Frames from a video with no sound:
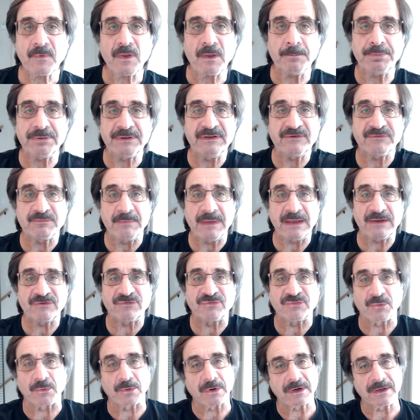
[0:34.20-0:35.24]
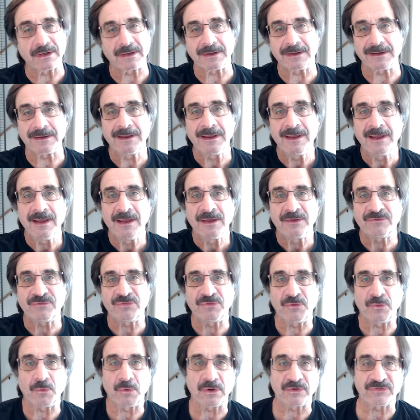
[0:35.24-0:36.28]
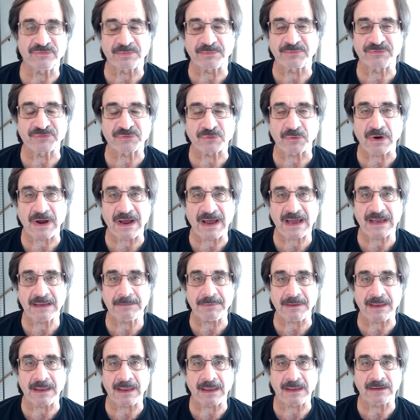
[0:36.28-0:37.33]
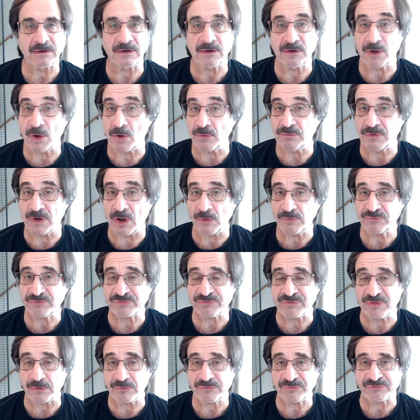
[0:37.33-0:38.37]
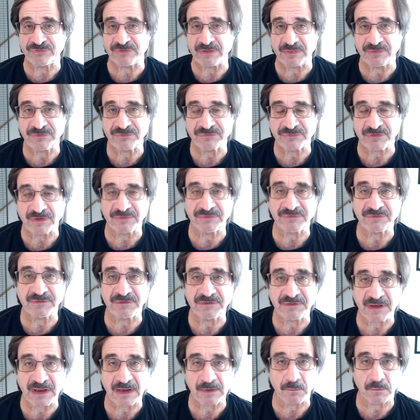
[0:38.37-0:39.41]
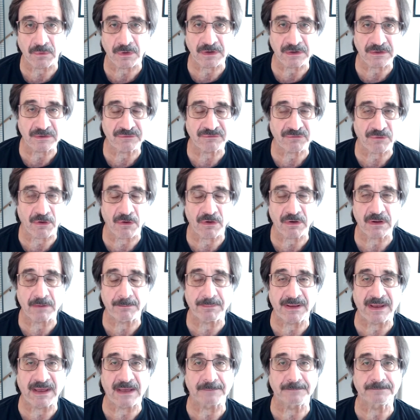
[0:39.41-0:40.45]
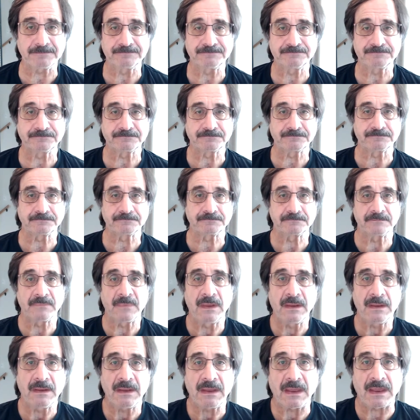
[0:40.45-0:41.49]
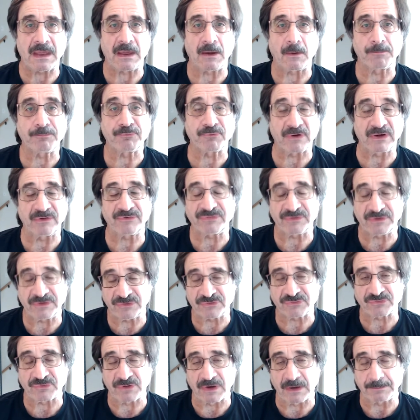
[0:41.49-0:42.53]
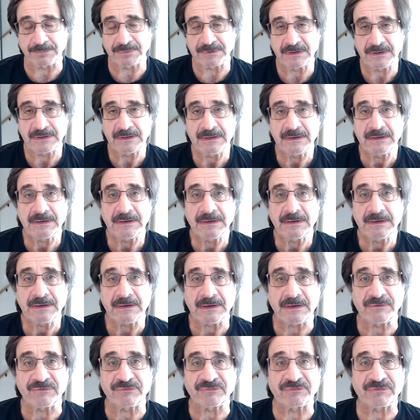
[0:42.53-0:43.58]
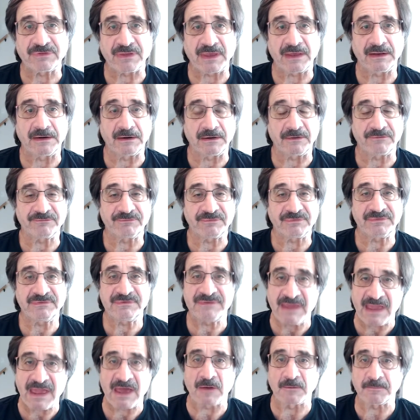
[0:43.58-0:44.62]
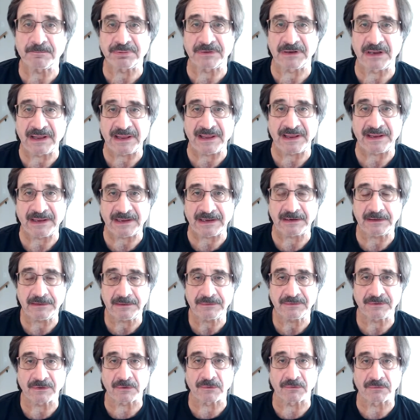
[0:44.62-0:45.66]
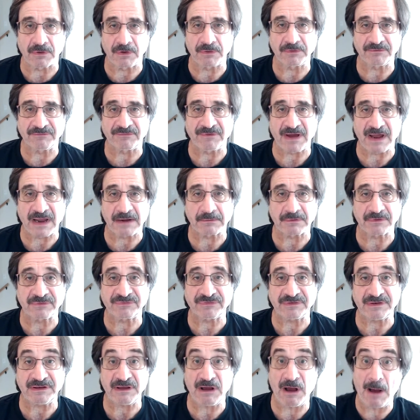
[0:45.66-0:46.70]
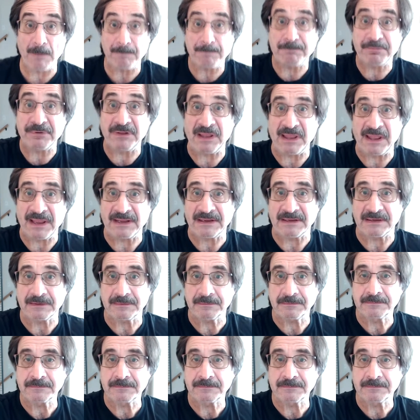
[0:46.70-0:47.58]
Please make sure to subscribe, and no notes, no synths. And today we're going to talk about how President Trump, instead of downplaying the coronavirus, he upplayed it.